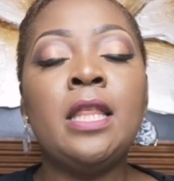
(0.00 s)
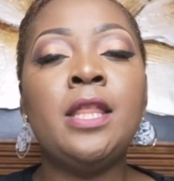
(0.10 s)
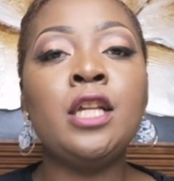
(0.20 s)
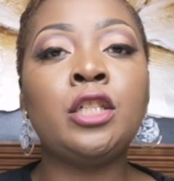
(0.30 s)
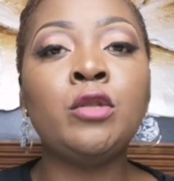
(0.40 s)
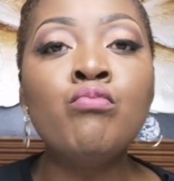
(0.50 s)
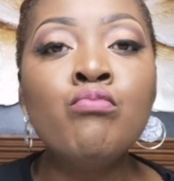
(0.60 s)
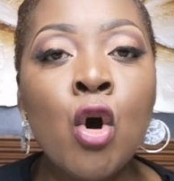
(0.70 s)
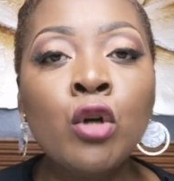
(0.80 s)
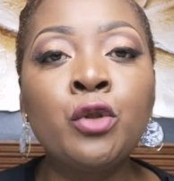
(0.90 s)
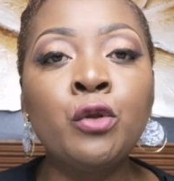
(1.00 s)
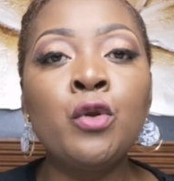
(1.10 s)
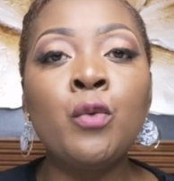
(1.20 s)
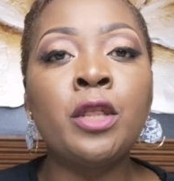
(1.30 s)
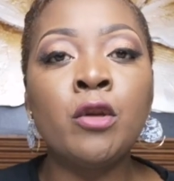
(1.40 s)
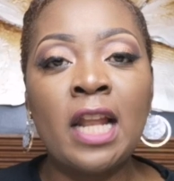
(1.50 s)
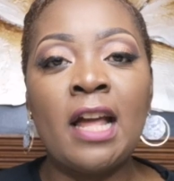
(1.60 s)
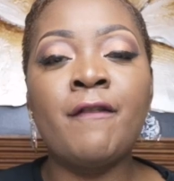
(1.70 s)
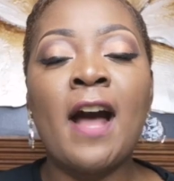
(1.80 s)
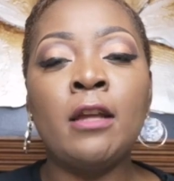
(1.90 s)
There is more to do with your life.